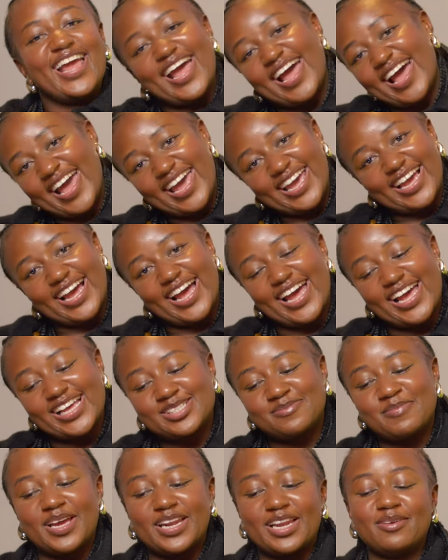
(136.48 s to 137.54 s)
Hi guys,
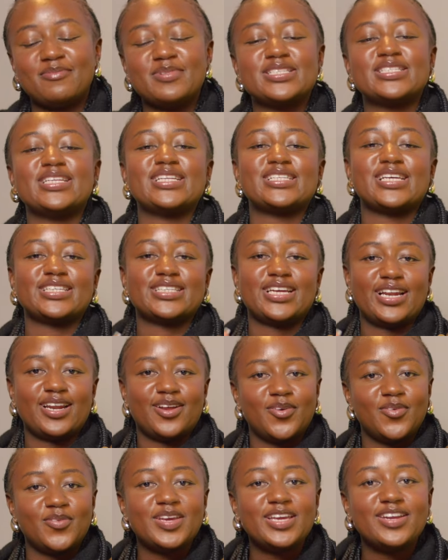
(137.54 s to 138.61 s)
my name is Natasha
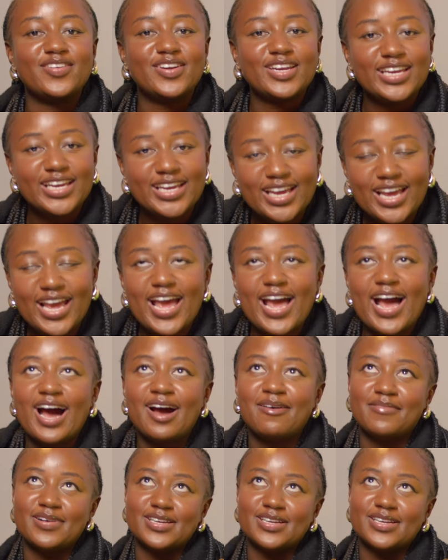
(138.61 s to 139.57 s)
Nawiri. I'm